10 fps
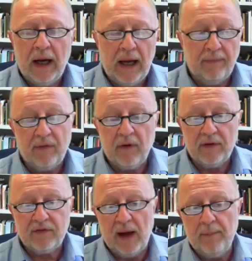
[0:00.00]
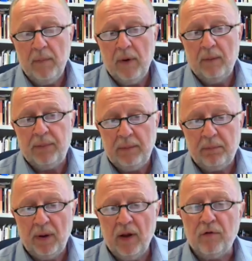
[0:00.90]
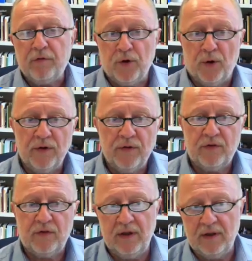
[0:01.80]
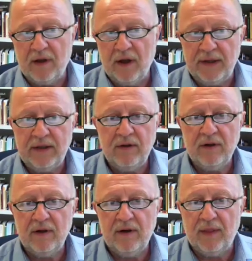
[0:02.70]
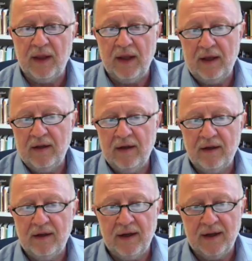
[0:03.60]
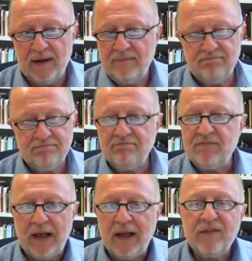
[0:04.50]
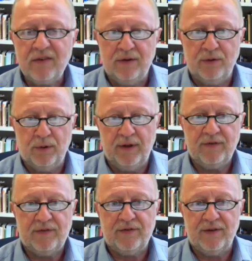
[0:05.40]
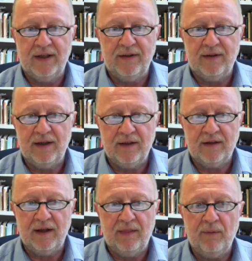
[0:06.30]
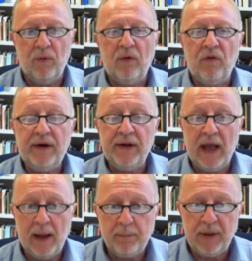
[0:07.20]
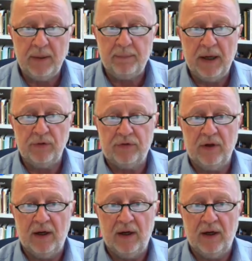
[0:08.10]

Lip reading: and some people, of course, in Carinthia, they listened to this and they were very happy about